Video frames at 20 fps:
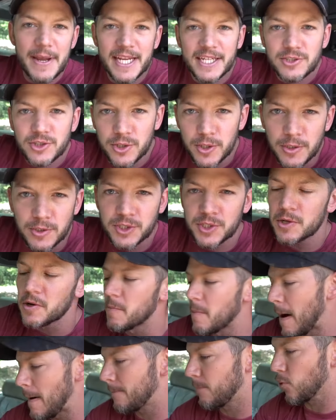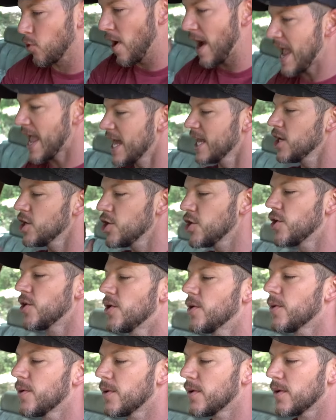me introduce you to my brand
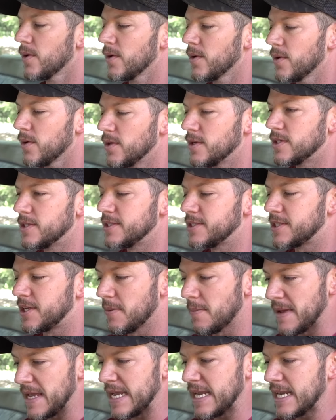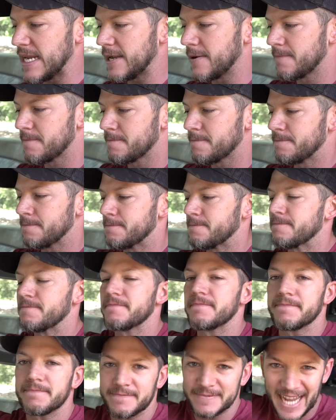new, to me,
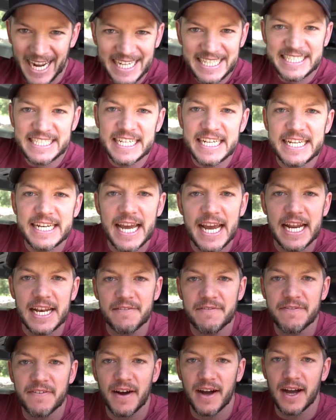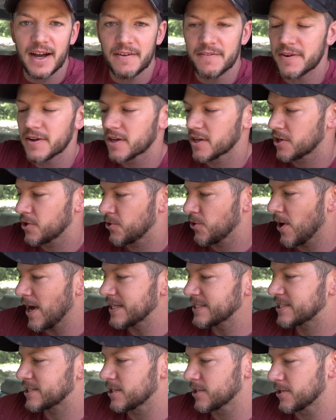1985
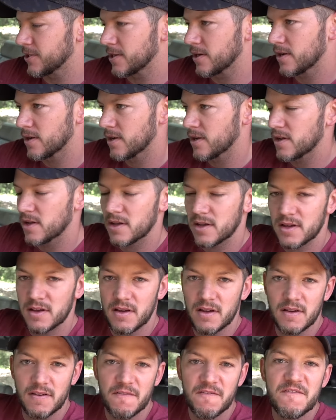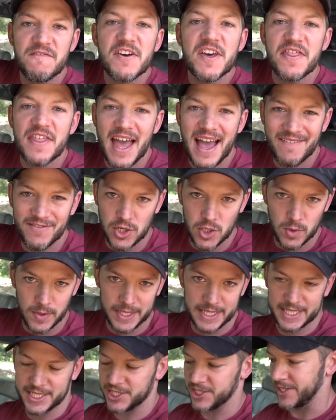Chrysler 5th Avenue
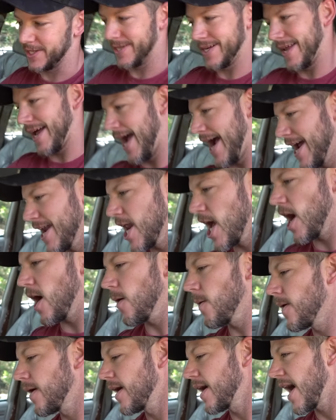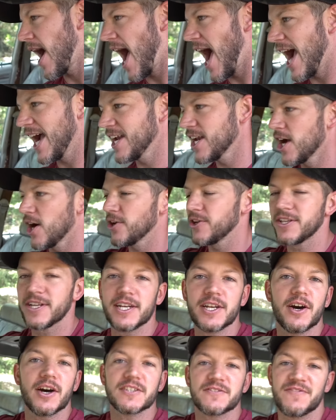Edition. I know, you
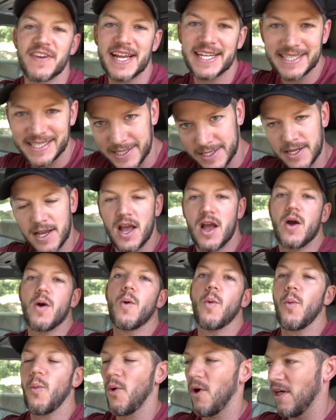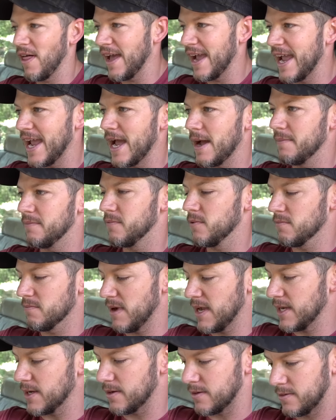didn't know I was fancy. Well, I am. Oh
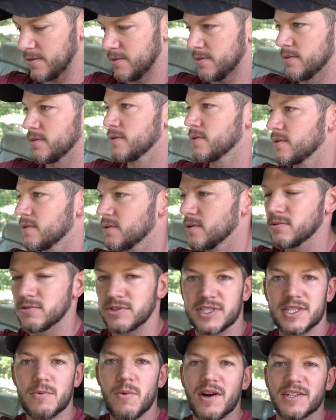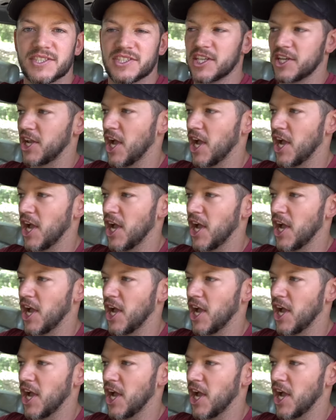man, she wants to